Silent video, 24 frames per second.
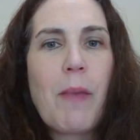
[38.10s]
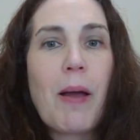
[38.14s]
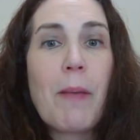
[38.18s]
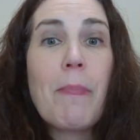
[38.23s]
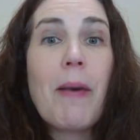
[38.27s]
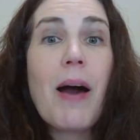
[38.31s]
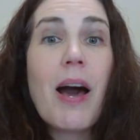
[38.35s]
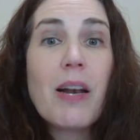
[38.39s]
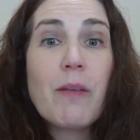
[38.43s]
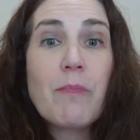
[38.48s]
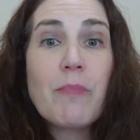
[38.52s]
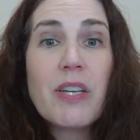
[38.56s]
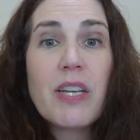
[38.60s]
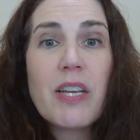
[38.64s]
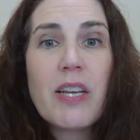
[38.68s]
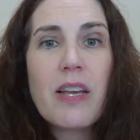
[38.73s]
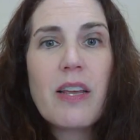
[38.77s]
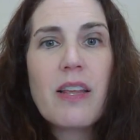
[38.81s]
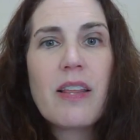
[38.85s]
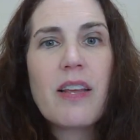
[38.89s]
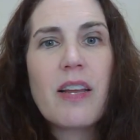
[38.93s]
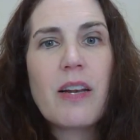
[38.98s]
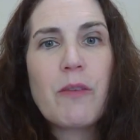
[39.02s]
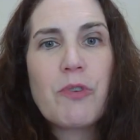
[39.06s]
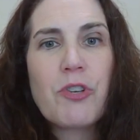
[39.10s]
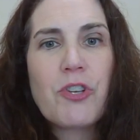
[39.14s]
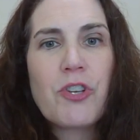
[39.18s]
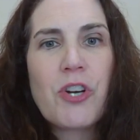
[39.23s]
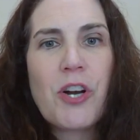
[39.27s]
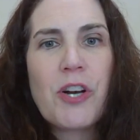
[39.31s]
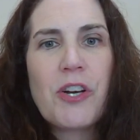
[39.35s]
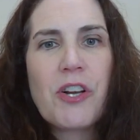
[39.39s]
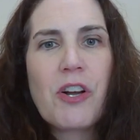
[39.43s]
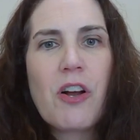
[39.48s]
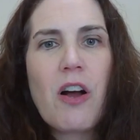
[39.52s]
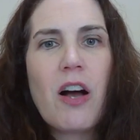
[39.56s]
bottom teeth, and it was
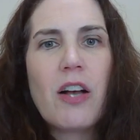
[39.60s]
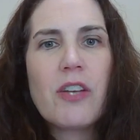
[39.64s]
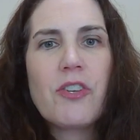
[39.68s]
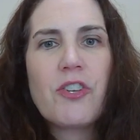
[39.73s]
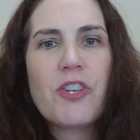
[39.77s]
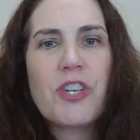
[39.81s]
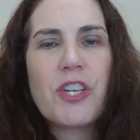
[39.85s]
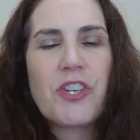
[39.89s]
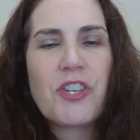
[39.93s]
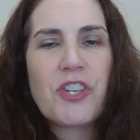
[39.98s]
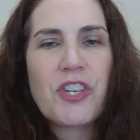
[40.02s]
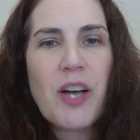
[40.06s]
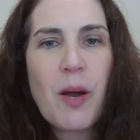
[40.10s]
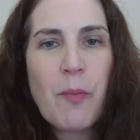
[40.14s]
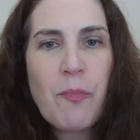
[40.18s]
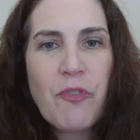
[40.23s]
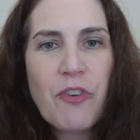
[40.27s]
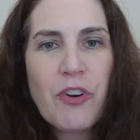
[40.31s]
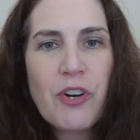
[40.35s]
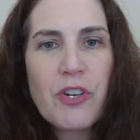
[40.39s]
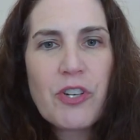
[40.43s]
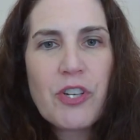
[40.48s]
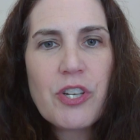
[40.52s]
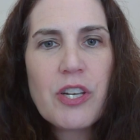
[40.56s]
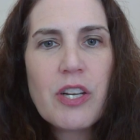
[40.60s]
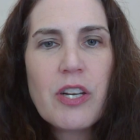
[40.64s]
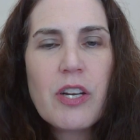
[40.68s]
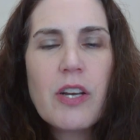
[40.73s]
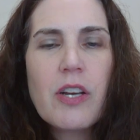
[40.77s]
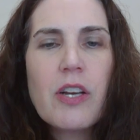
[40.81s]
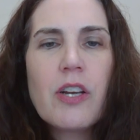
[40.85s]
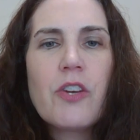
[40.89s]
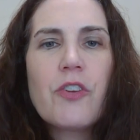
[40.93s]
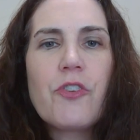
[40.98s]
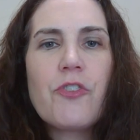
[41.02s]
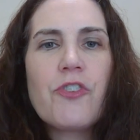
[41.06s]
starting to cause discomfort.
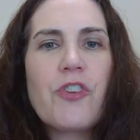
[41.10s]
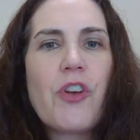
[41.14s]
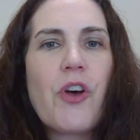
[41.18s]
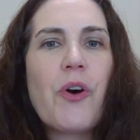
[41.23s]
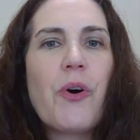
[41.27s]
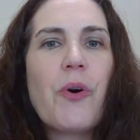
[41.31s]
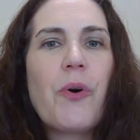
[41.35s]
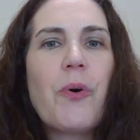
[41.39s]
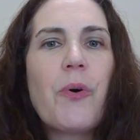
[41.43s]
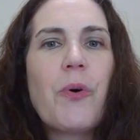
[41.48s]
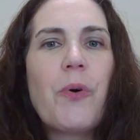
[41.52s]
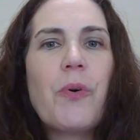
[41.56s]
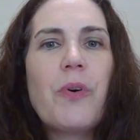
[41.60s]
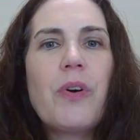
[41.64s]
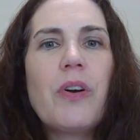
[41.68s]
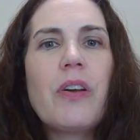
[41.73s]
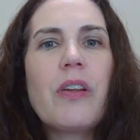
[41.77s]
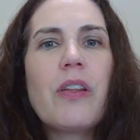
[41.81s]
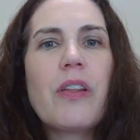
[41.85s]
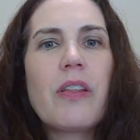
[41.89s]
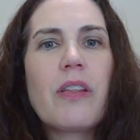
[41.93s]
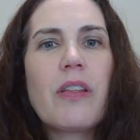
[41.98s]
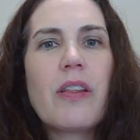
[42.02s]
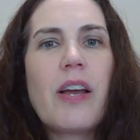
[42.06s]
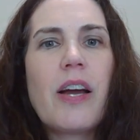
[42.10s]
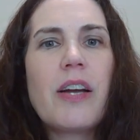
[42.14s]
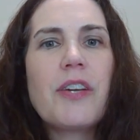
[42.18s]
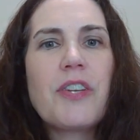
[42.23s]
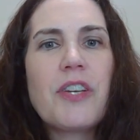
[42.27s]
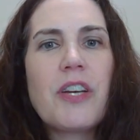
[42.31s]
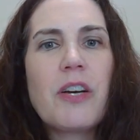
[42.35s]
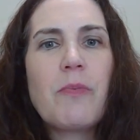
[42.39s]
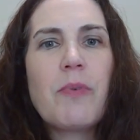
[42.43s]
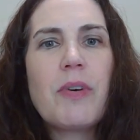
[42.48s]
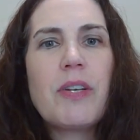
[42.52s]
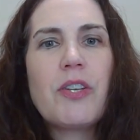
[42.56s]
So the
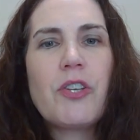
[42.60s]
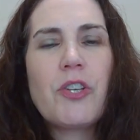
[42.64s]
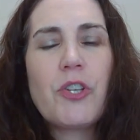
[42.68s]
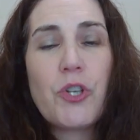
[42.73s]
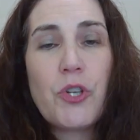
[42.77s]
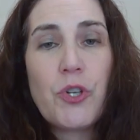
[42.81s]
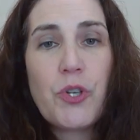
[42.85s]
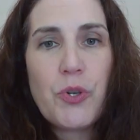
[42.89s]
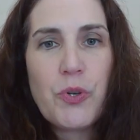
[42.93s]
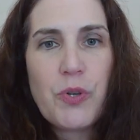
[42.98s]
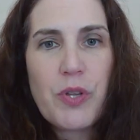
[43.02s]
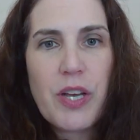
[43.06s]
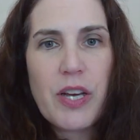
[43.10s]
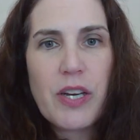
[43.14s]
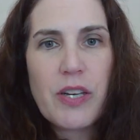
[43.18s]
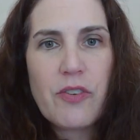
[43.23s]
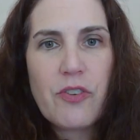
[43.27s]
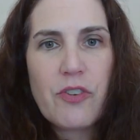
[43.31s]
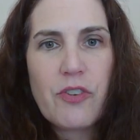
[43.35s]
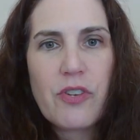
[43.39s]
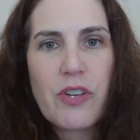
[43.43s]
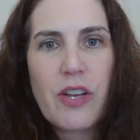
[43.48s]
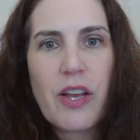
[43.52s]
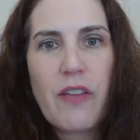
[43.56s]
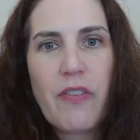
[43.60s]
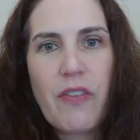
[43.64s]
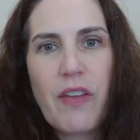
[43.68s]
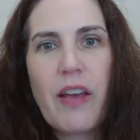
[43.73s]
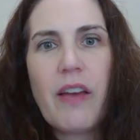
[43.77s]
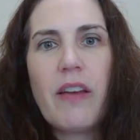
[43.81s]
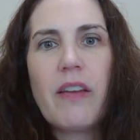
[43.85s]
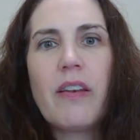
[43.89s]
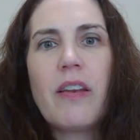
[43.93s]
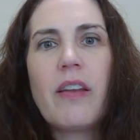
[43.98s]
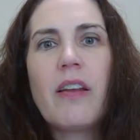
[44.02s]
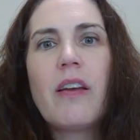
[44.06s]
idea was to do this, and
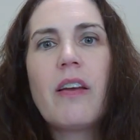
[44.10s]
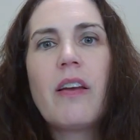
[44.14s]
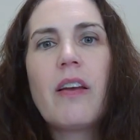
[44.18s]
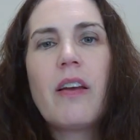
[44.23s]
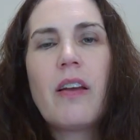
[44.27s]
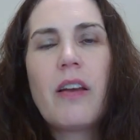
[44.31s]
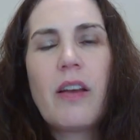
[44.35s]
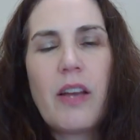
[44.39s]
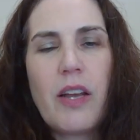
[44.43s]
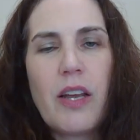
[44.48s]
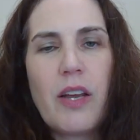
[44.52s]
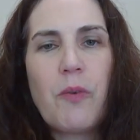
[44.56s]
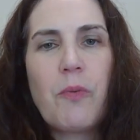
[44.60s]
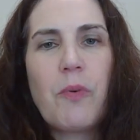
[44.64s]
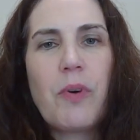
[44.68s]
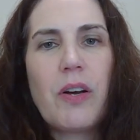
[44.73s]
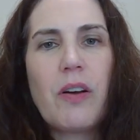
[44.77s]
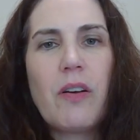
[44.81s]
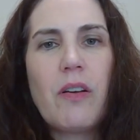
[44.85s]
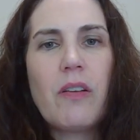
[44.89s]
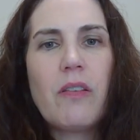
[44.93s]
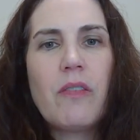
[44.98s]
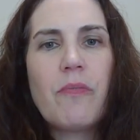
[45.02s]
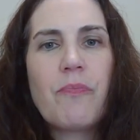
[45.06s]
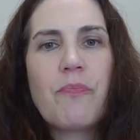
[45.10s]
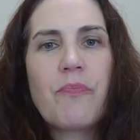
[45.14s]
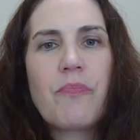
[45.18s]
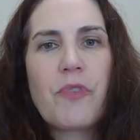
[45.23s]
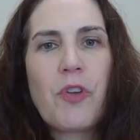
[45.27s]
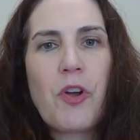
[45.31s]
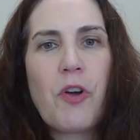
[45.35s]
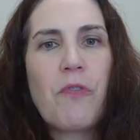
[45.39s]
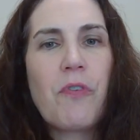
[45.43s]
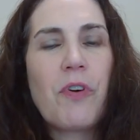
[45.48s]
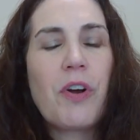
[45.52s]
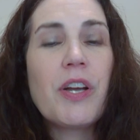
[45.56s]
then it will,
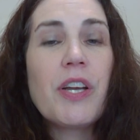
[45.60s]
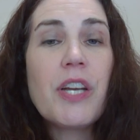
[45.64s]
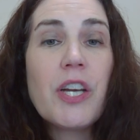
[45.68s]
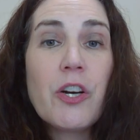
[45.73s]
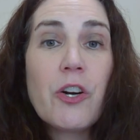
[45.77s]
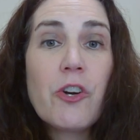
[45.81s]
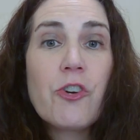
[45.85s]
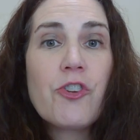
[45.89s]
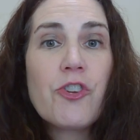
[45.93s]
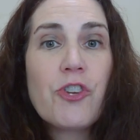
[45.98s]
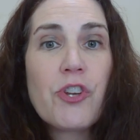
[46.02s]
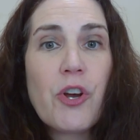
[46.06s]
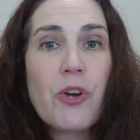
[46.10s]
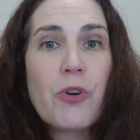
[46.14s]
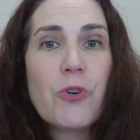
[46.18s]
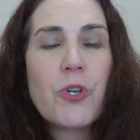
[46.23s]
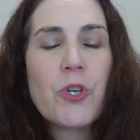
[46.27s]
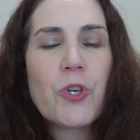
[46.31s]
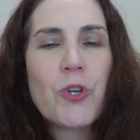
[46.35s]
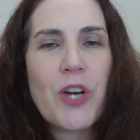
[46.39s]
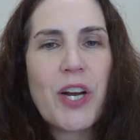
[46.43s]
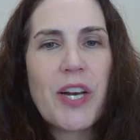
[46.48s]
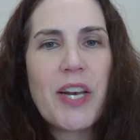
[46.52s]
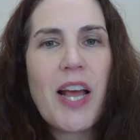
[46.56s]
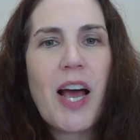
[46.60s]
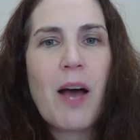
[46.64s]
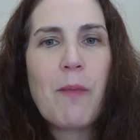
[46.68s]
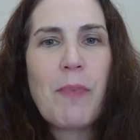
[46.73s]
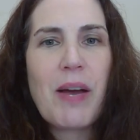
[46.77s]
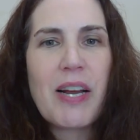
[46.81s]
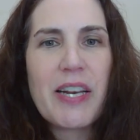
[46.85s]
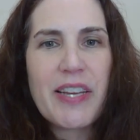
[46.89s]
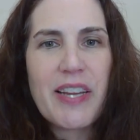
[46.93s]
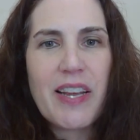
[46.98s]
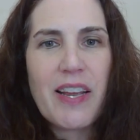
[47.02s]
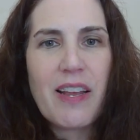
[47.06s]
over a year or so, straighten out
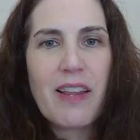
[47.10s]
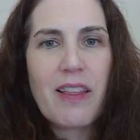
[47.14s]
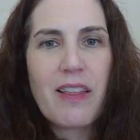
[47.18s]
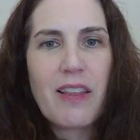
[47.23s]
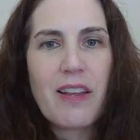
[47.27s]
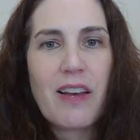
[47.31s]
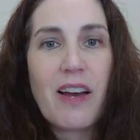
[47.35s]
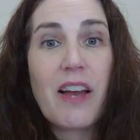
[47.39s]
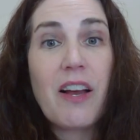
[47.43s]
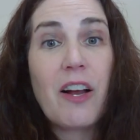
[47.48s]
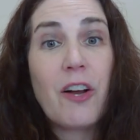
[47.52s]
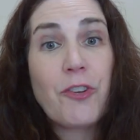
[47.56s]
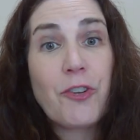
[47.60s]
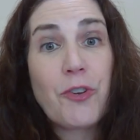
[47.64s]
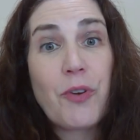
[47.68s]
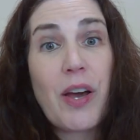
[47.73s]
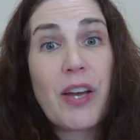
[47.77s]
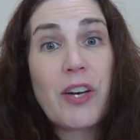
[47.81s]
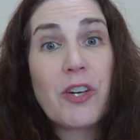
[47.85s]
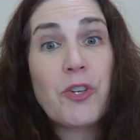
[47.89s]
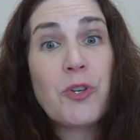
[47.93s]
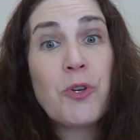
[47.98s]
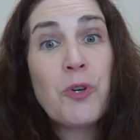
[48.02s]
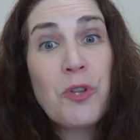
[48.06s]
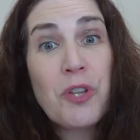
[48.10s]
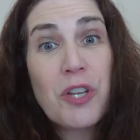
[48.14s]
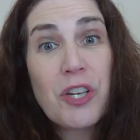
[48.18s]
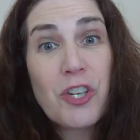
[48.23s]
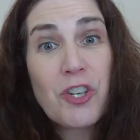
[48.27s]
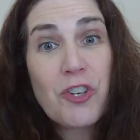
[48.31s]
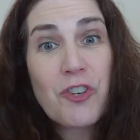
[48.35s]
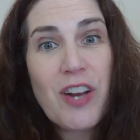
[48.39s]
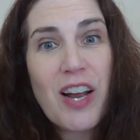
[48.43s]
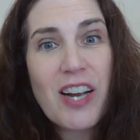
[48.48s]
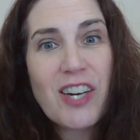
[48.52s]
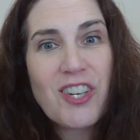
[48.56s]
my teeth. I also had a tooth
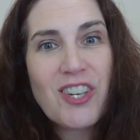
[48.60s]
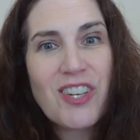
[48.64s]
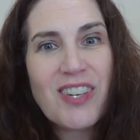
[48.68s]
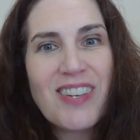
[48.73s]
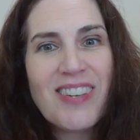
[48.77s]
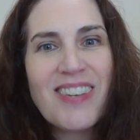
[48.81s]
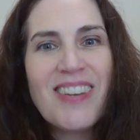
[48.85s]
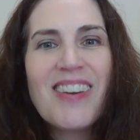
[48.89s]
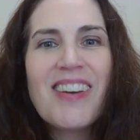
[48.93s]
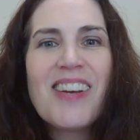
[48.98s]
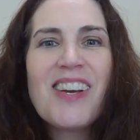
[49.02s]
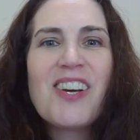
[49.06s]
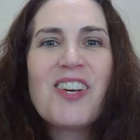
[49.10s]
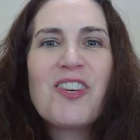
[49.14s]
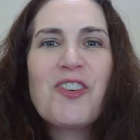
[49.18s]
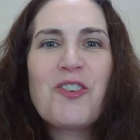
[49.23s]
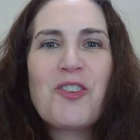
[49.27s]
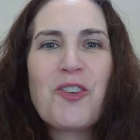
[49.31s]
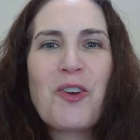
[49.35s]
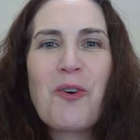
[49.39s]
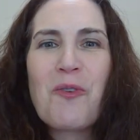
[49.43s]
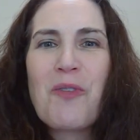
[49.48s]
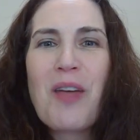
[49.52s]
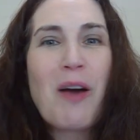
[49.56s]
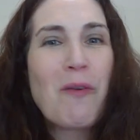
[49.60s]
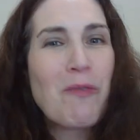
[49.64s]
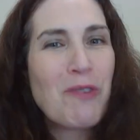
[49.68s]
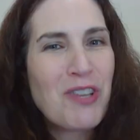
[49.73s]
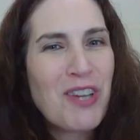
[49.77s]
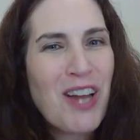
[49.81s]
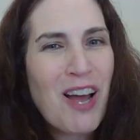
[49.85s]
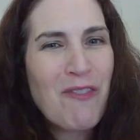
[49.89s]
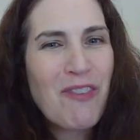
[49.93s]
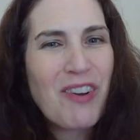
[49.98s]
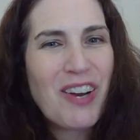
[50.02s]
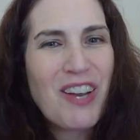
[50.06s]
extraction, so that was
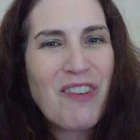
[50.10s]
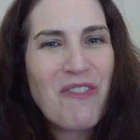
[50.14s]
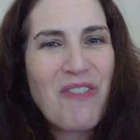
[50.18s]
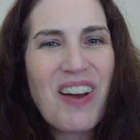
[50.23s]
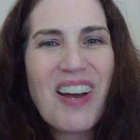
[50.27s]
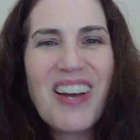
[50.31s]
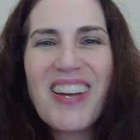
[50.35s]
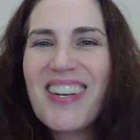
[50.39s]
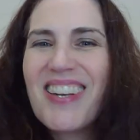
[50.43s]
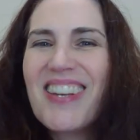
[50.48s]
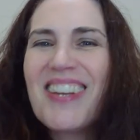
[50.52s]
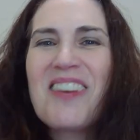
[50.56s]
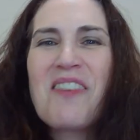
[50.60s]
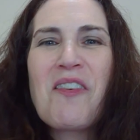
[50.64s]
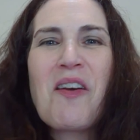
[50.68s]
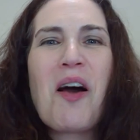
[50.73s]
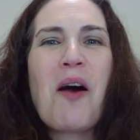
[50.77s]
not very fun.